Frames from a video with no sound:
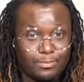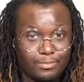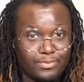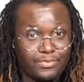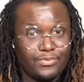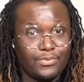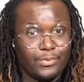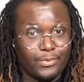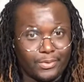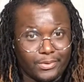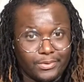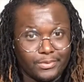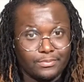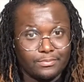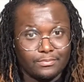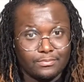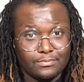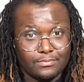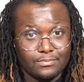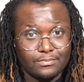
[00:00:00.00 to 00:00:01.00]
before,
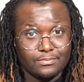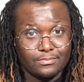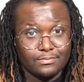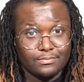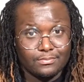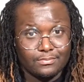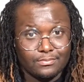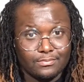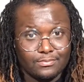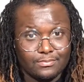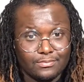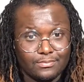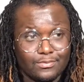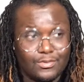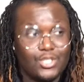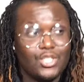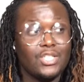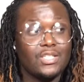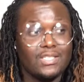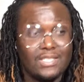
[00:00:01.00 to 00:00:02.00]

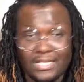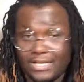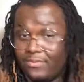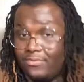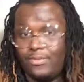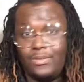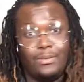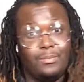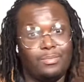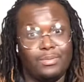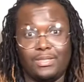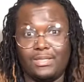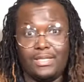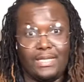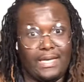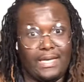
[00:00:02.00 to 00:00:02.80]
she's definitely booked now.